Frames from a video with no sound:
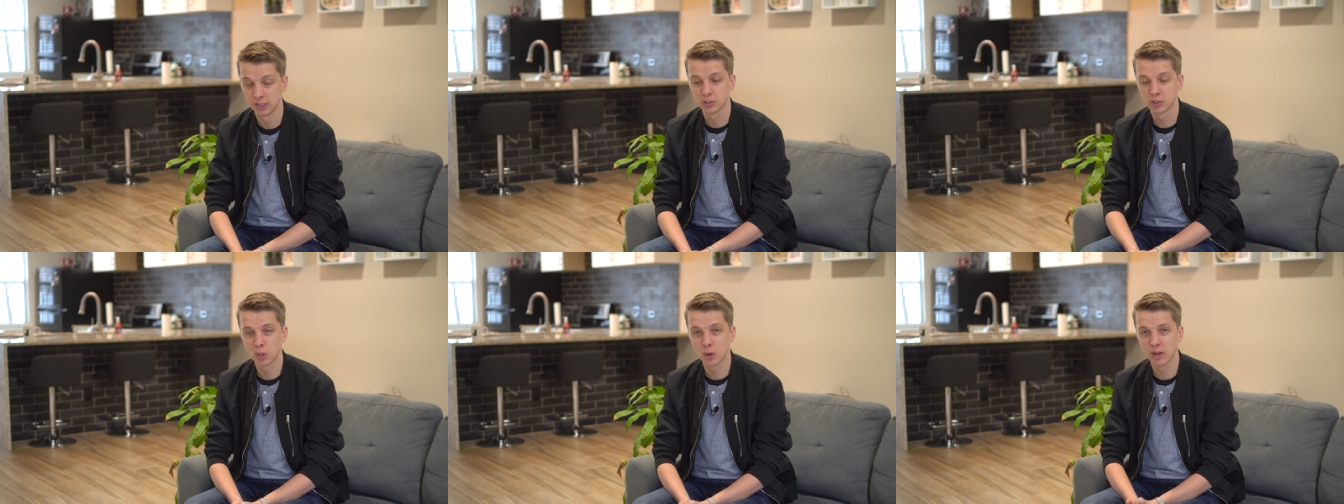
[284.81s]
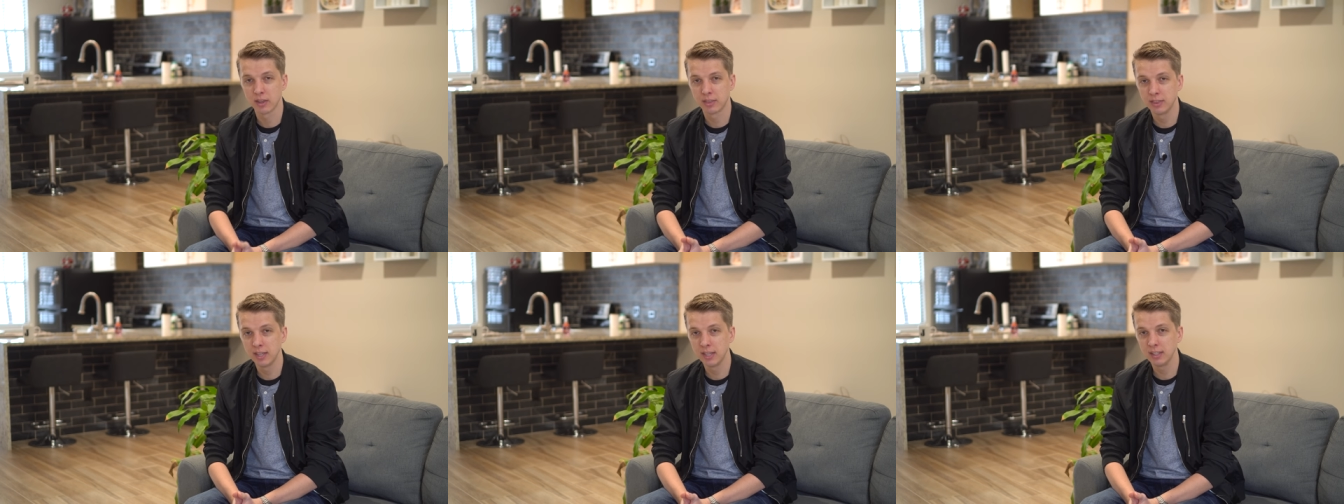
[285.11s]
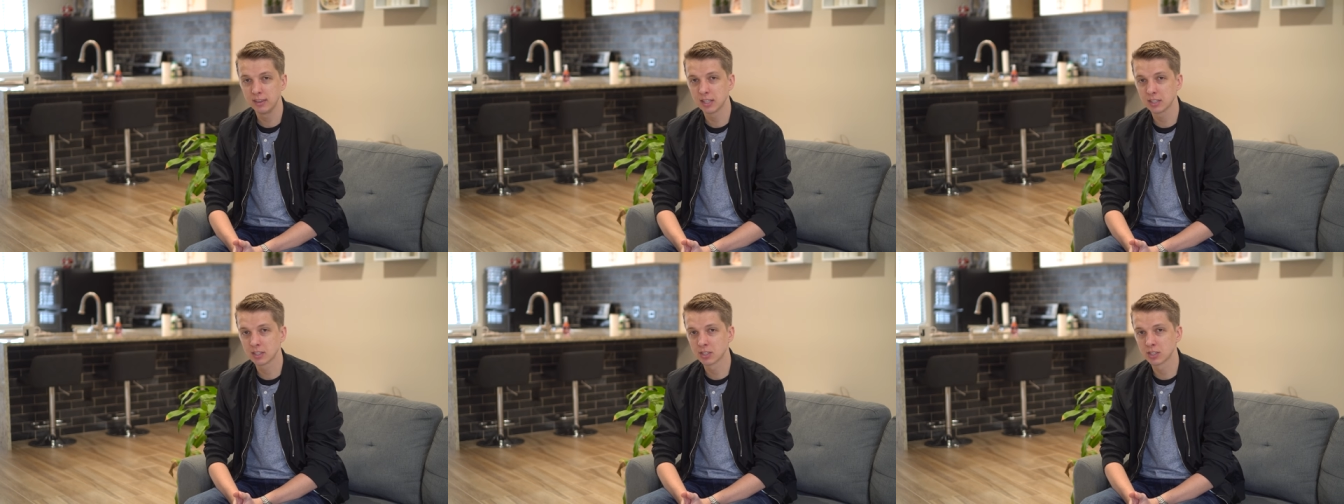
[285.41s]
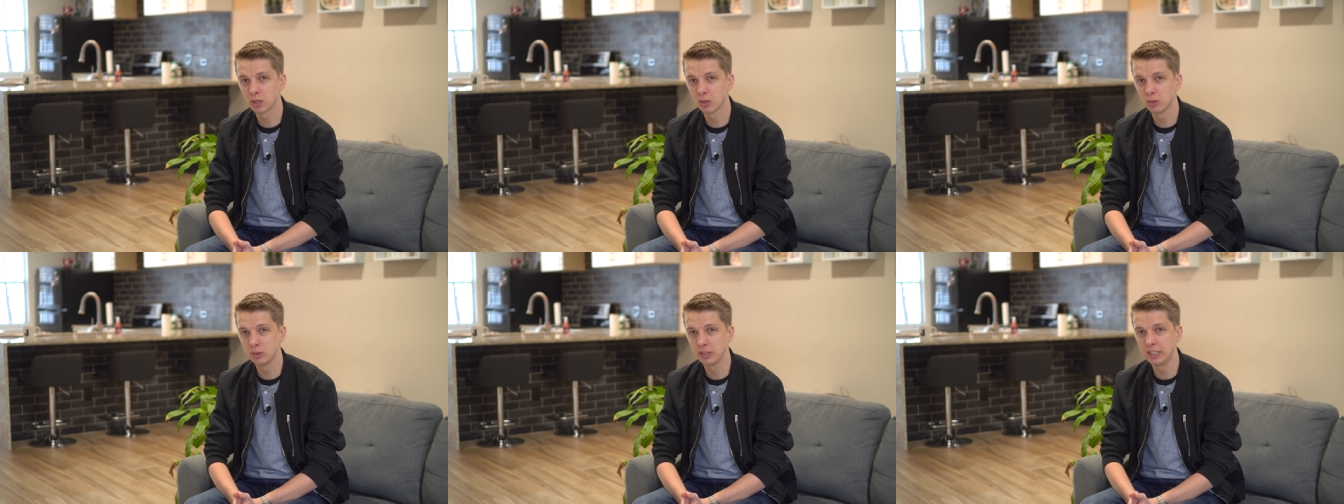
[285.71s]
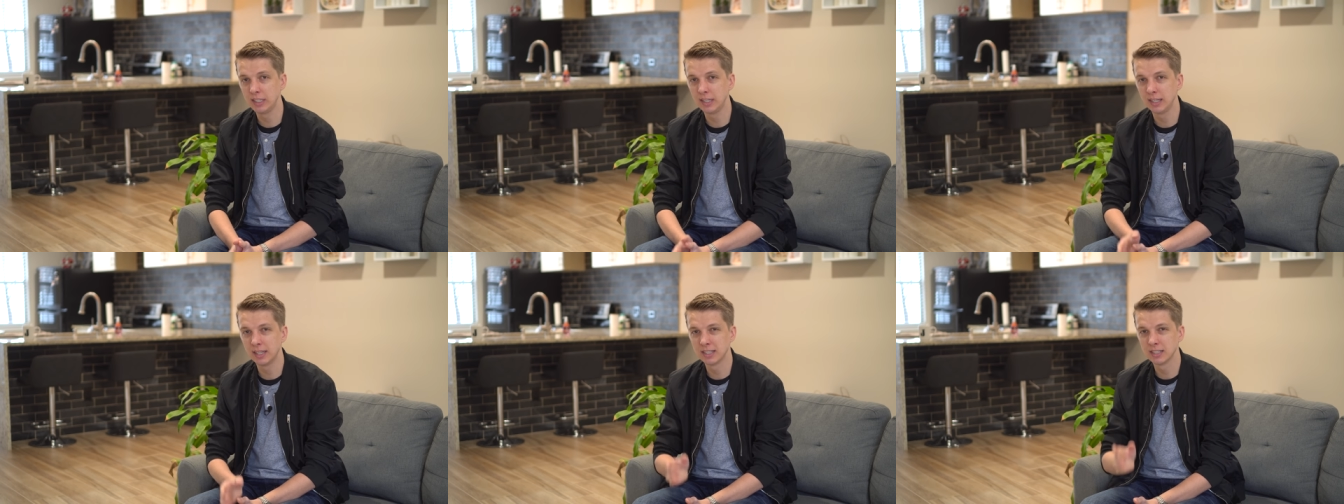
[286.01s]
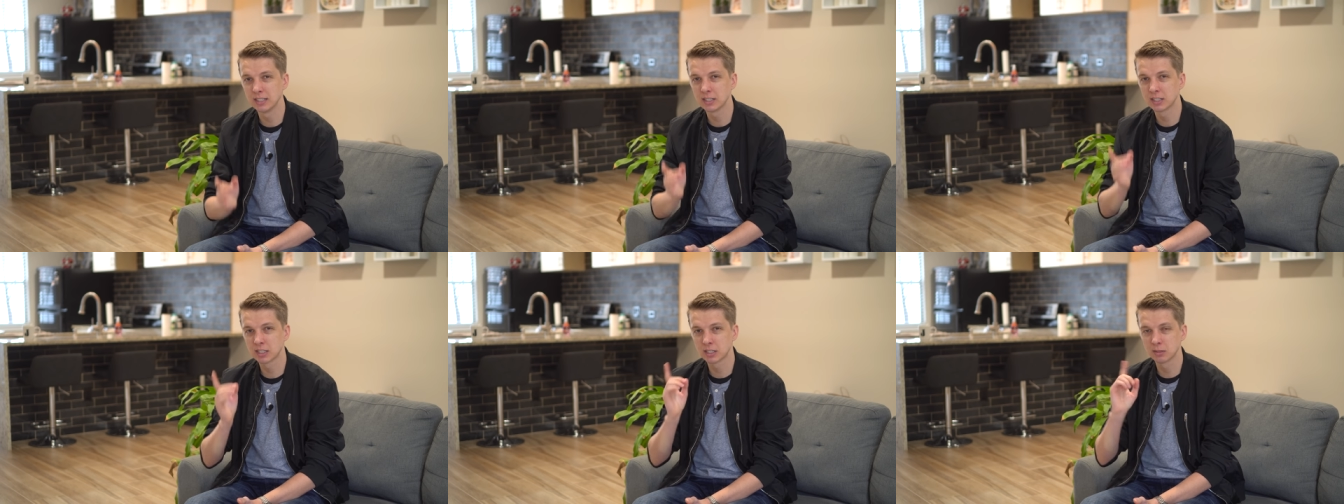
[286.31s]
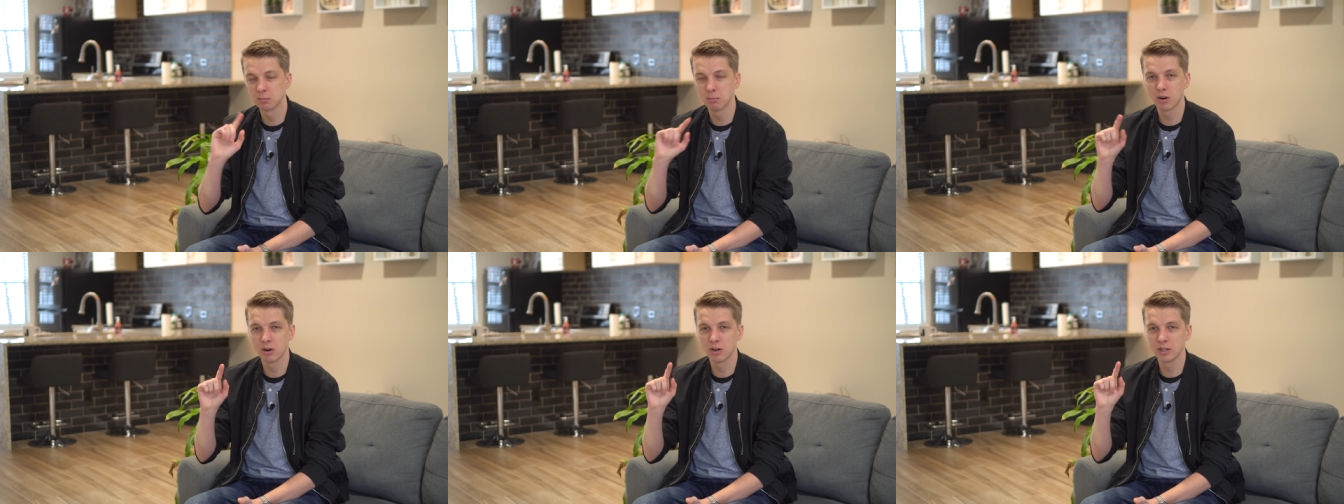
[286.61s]
So I think that Sony is
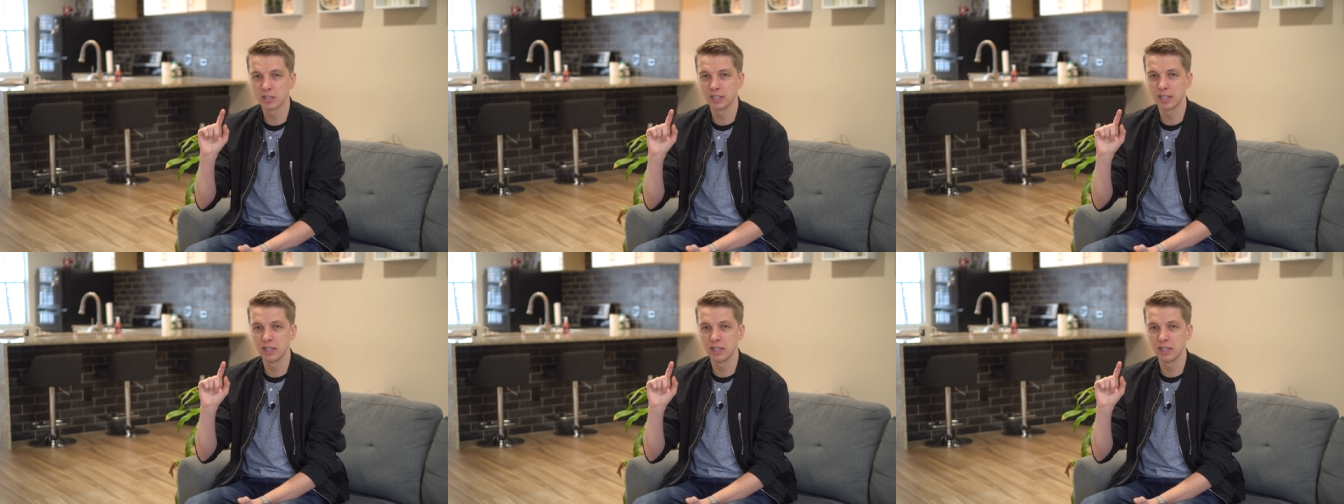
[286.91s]
smart